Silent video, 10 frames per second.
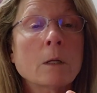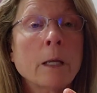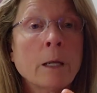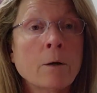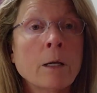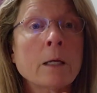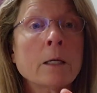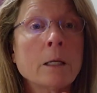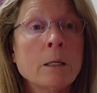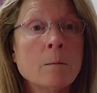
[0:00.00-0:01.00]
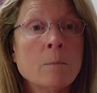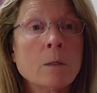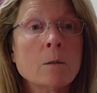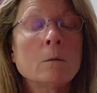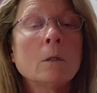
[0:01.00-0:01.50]
area in the
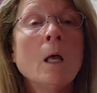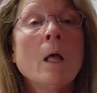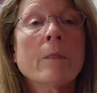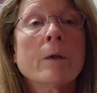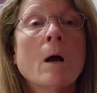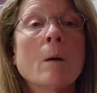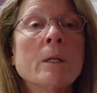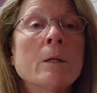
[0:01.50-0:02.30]
middle. The common